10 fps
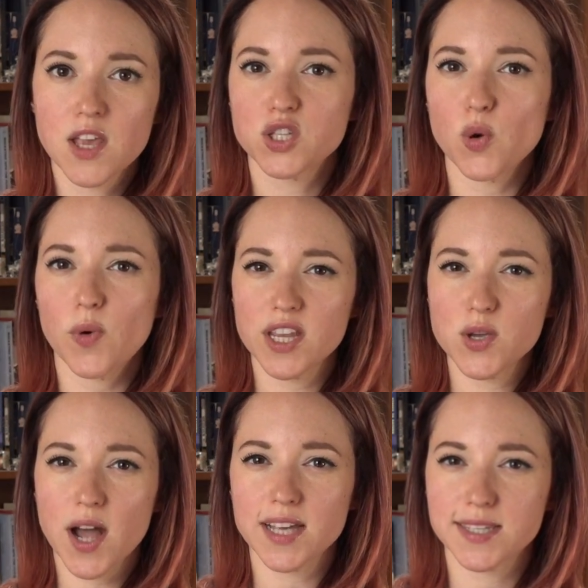So what do
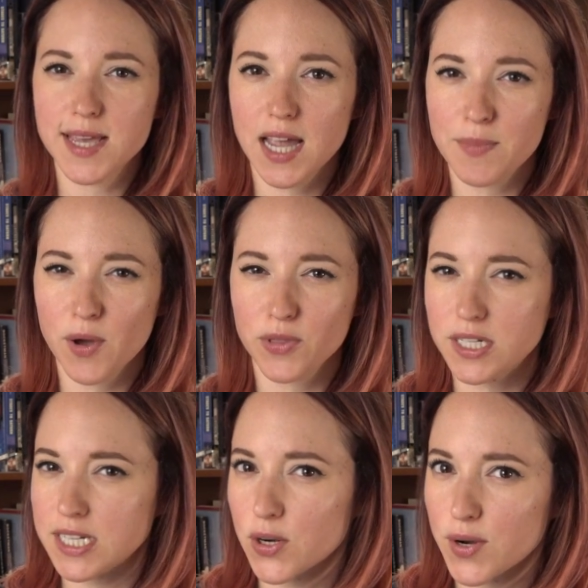you guys think about the
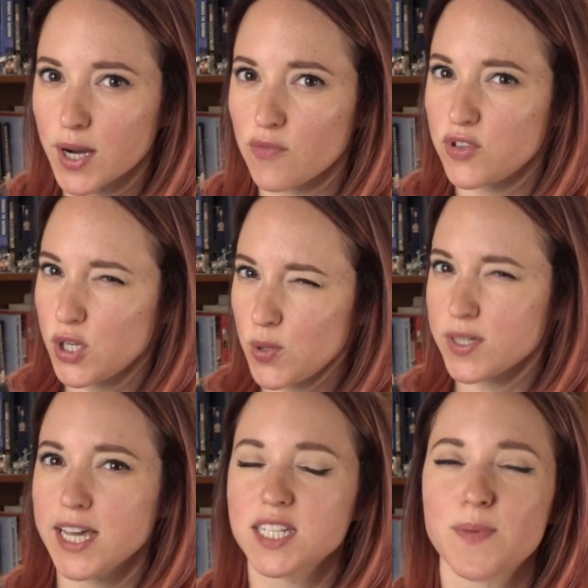daring of two
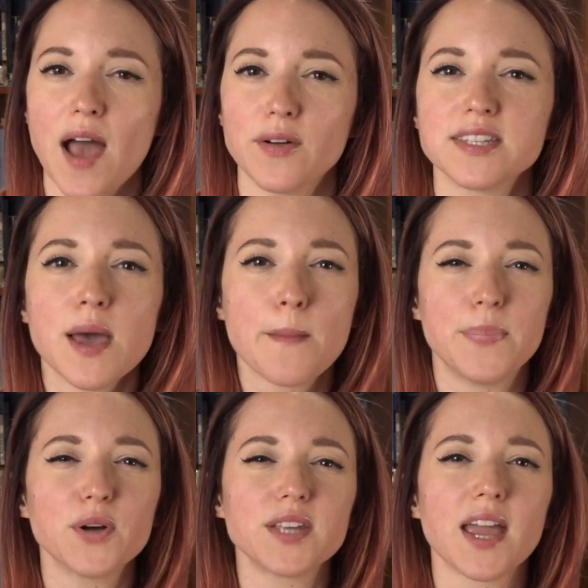test pilots
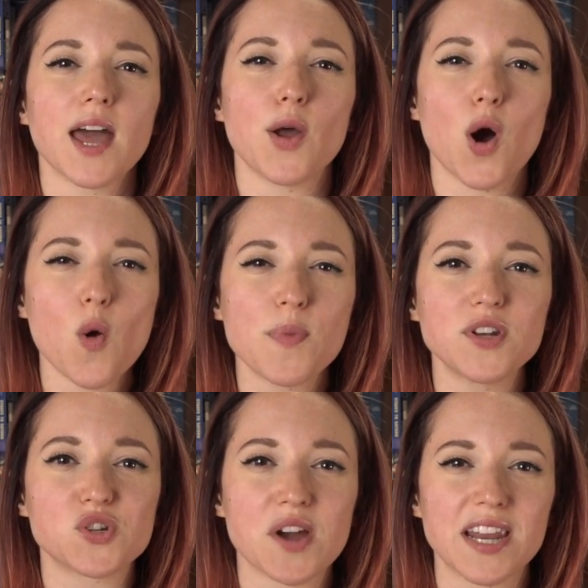building an
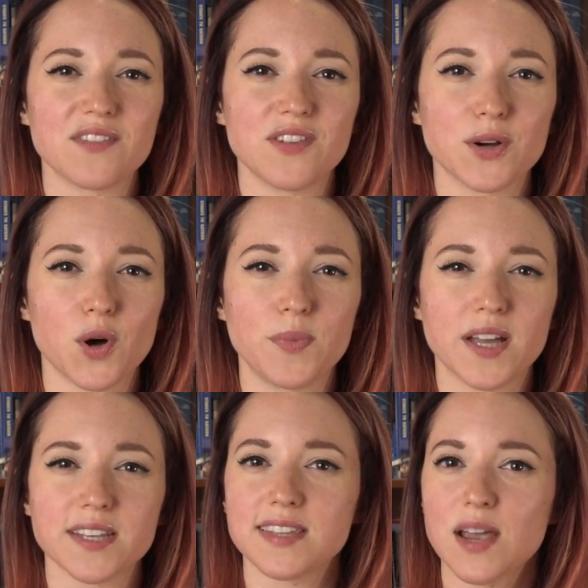open training vehicle
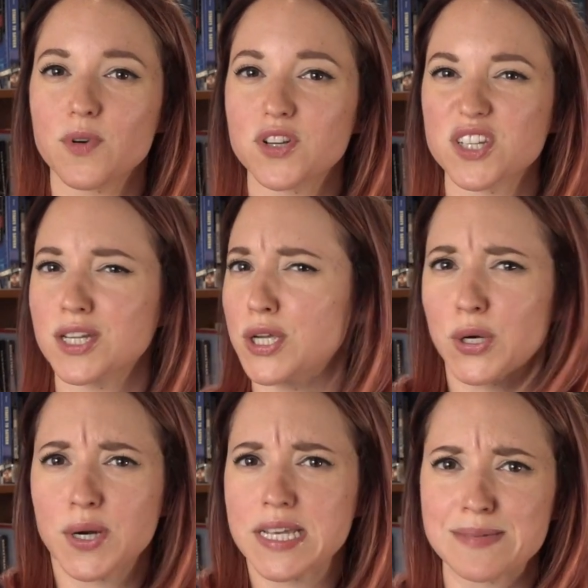because they were just
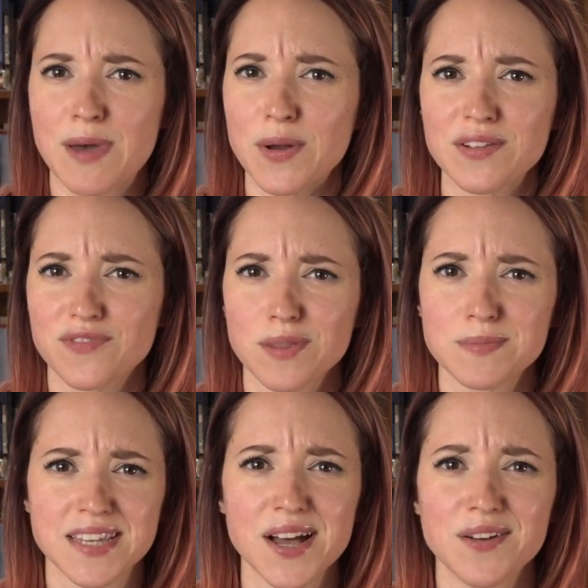curious about it for
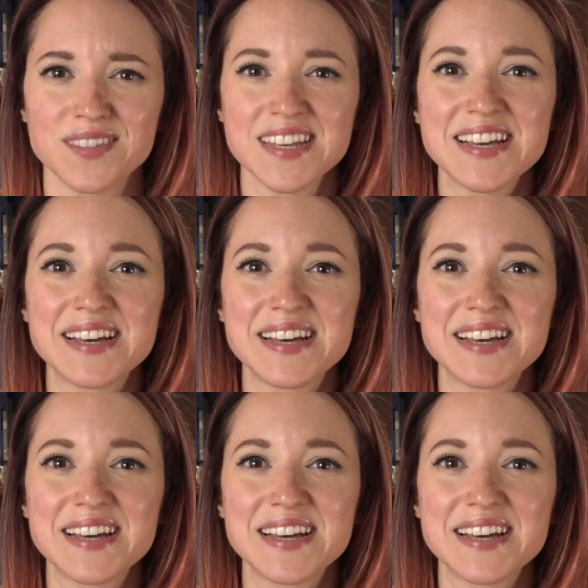themselves?